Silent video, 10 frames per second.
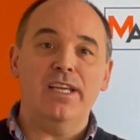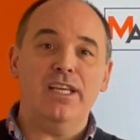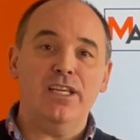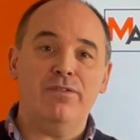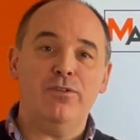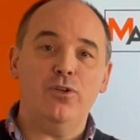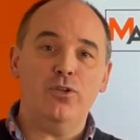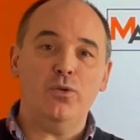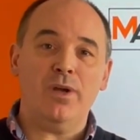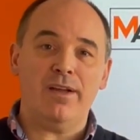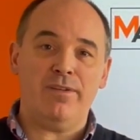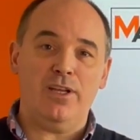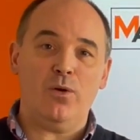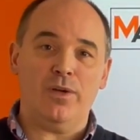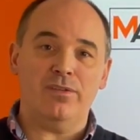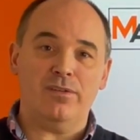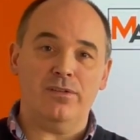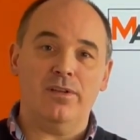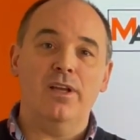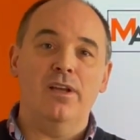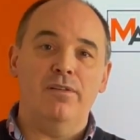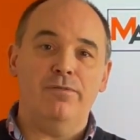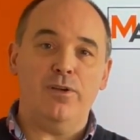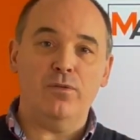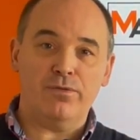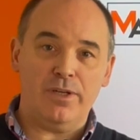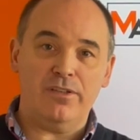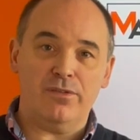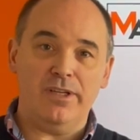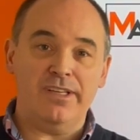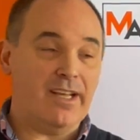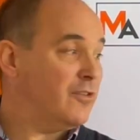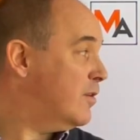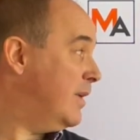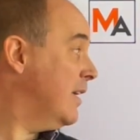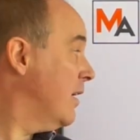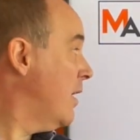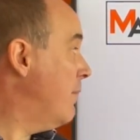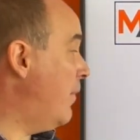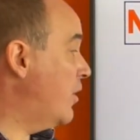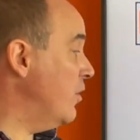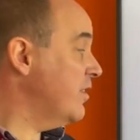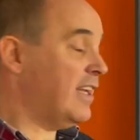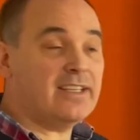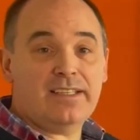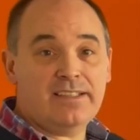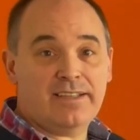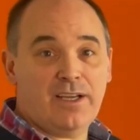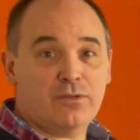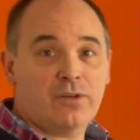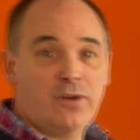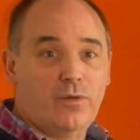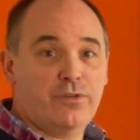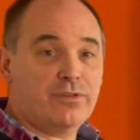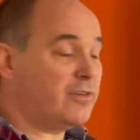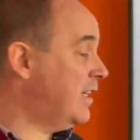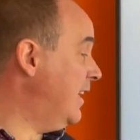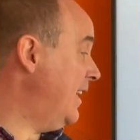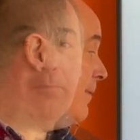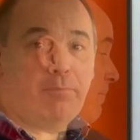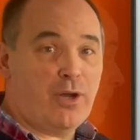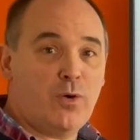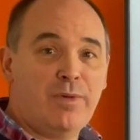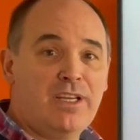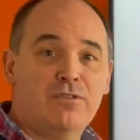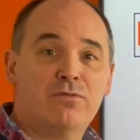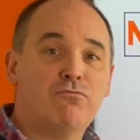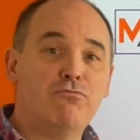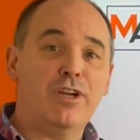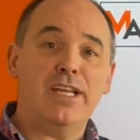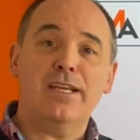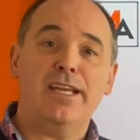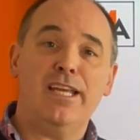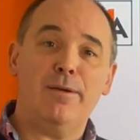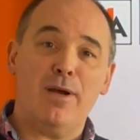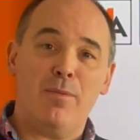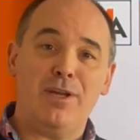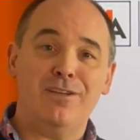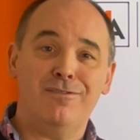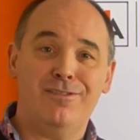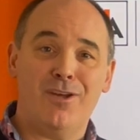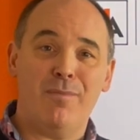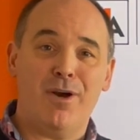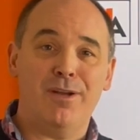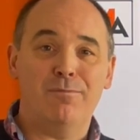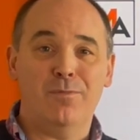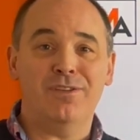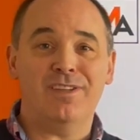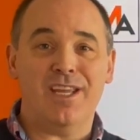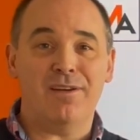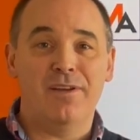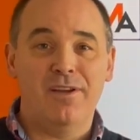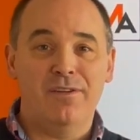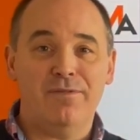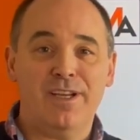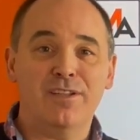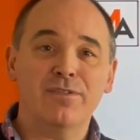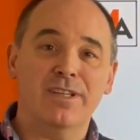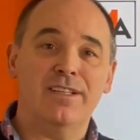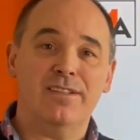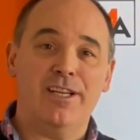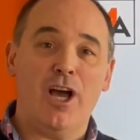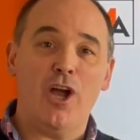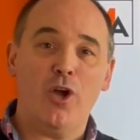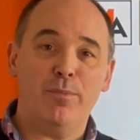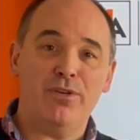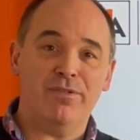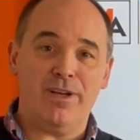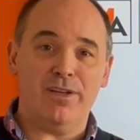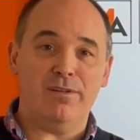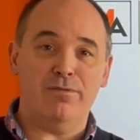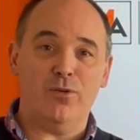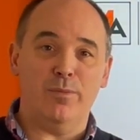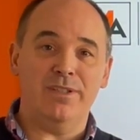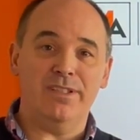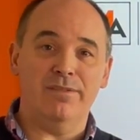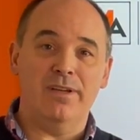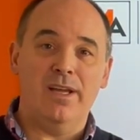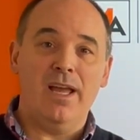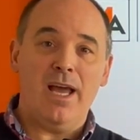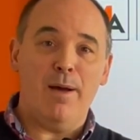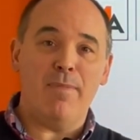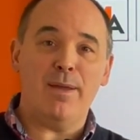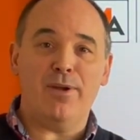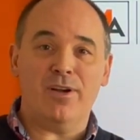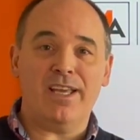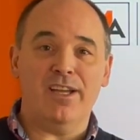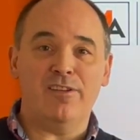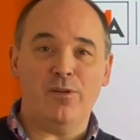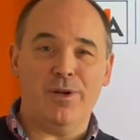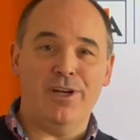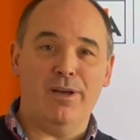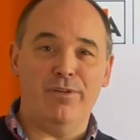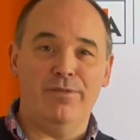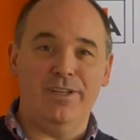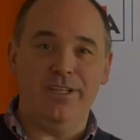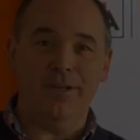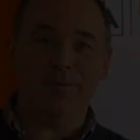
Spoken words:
If you do have any questions, feel free to reach out to me. My contact details are on the screen here. By all means, ring, email me, don't mind. Once again, thanks for listening. I hope you found it informative, and maybe I'll catch you in another video.